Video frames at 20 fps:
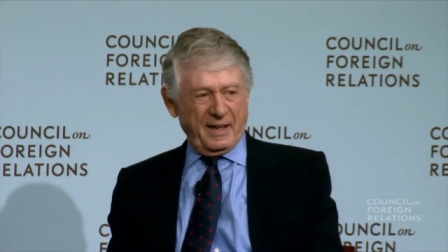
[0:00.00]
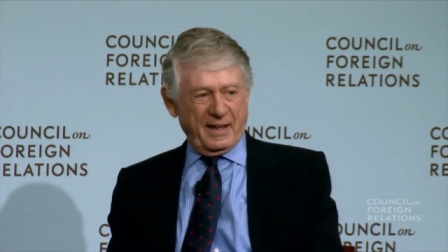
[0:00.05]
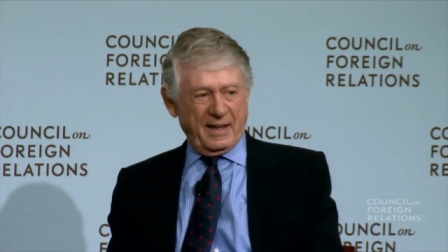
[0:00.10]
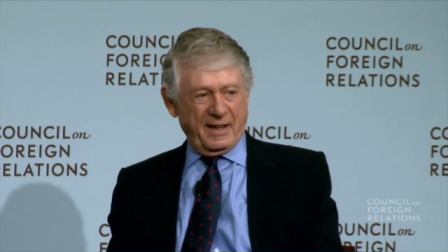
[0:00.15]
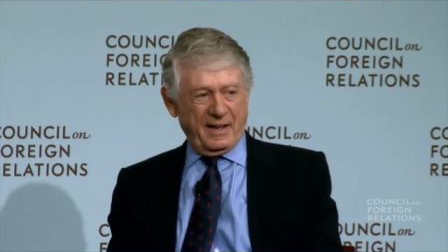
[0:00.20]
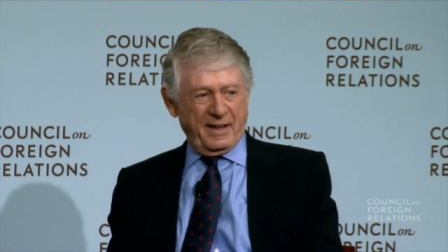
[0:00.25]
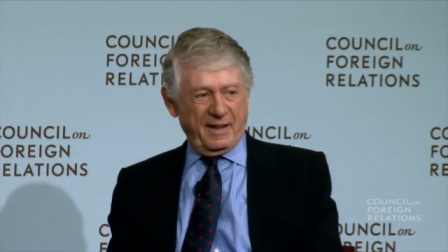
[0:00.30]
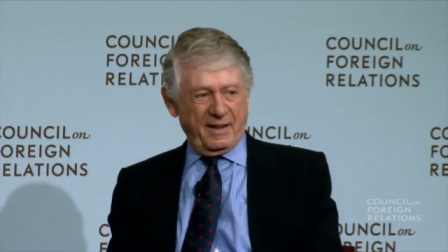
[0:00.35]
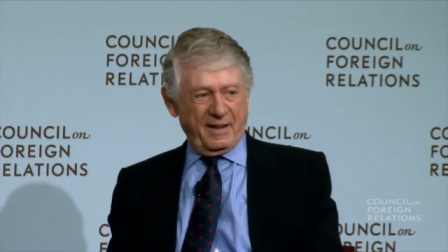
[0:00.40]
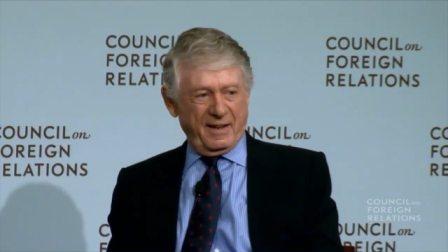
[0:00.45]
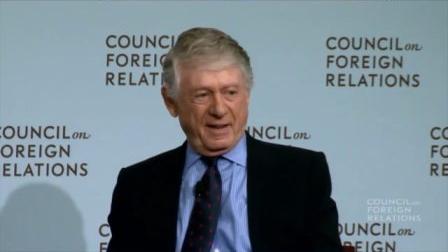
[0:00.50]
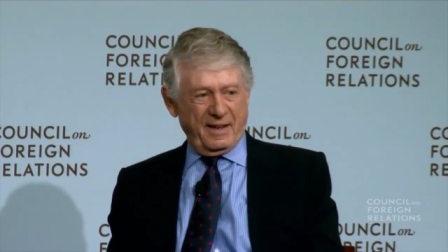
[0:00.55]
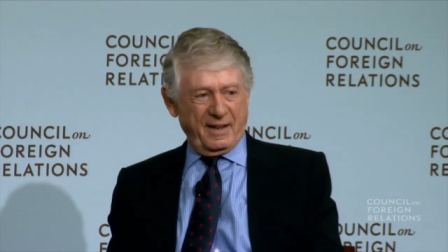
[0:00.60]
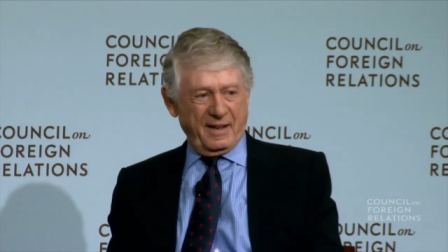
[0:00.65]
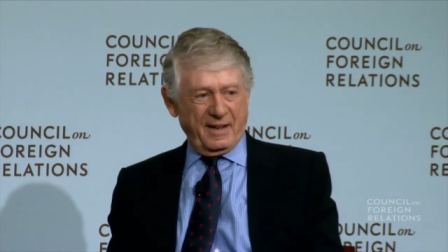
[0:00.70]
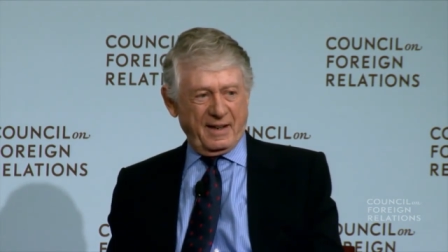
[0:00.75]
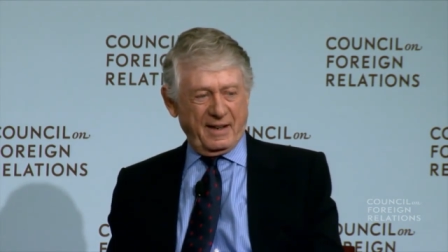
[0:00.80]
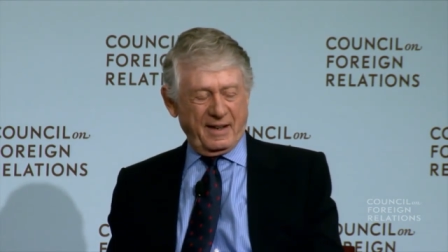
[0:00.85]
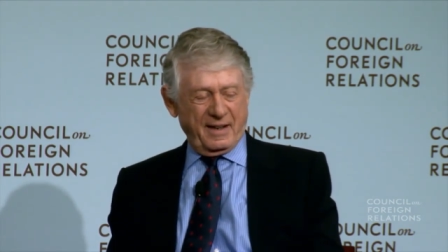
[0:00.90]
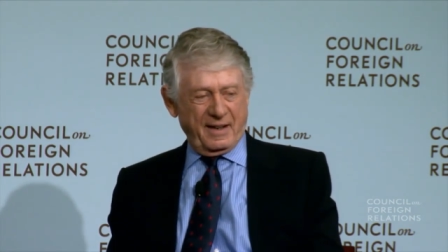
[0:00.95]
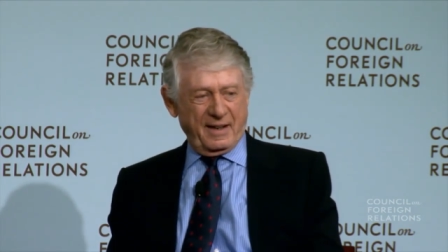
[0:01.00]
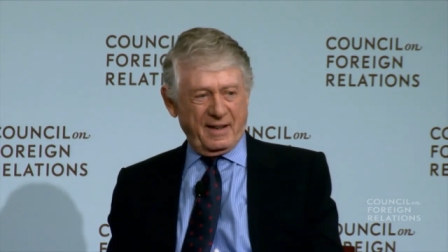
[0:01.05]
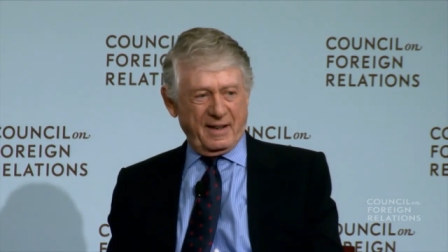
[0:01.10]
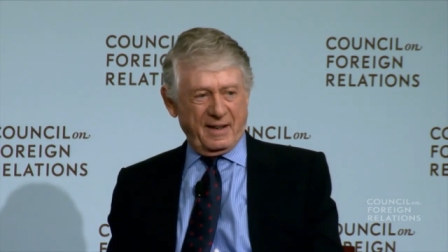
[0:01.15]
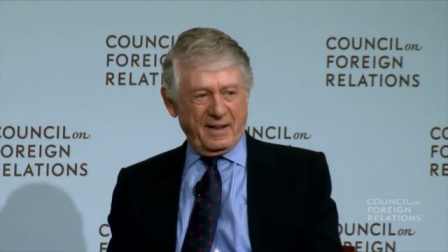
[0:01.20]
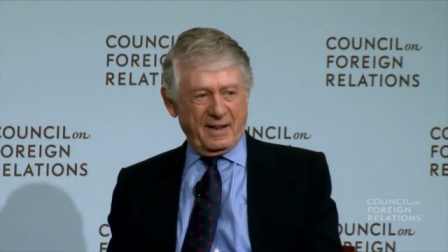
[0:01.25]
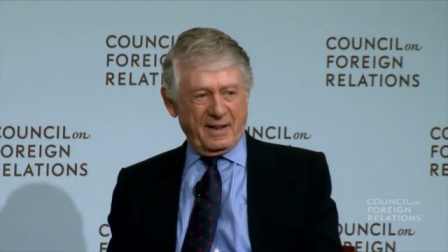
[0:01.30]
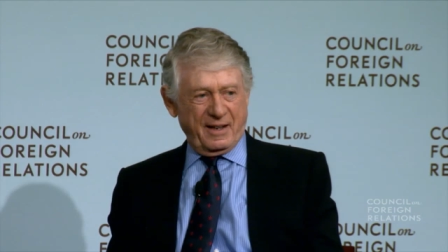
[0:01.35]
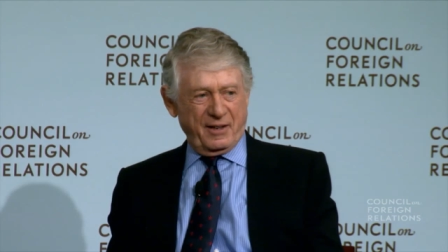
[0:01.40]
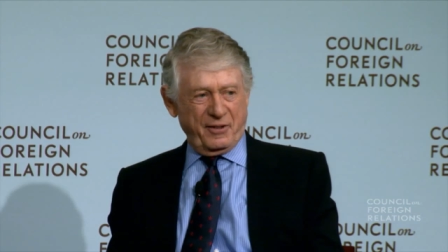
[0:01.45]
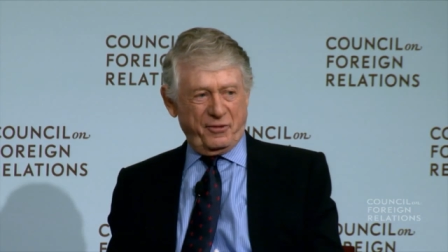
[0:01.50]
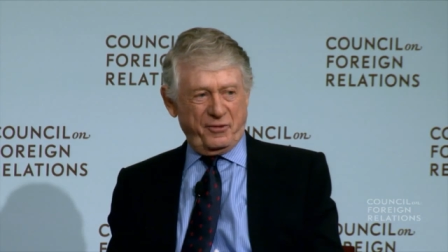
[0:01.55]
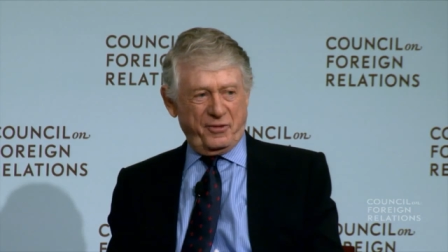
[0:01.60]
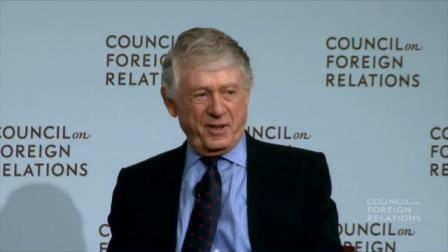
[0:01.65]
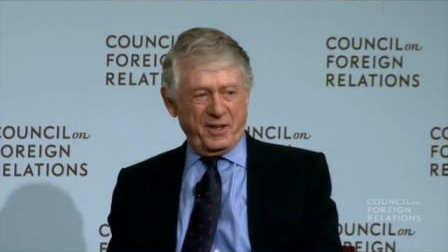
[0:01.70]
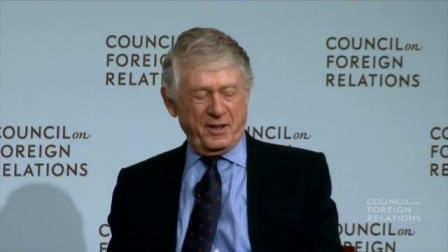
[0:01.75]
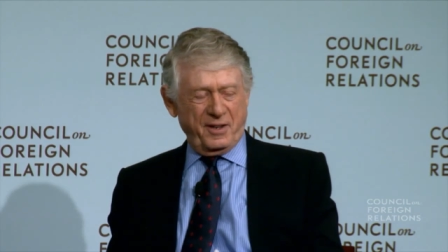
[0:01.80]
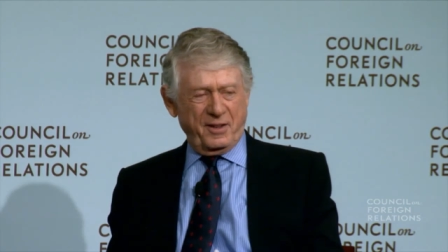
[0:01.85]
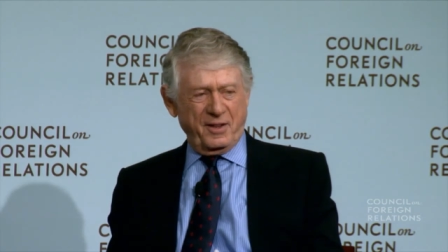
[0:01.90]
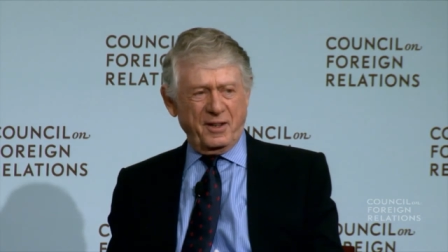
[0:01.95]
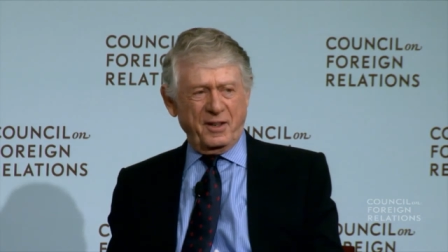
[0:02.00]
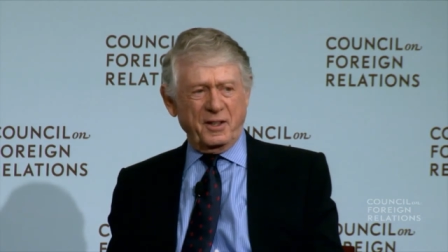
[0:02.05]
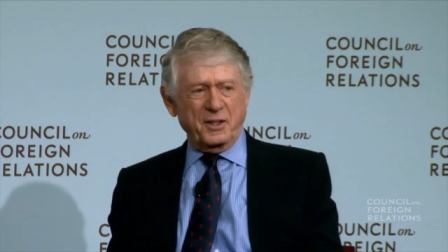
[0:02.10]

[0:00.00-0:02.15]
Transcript: And I fear that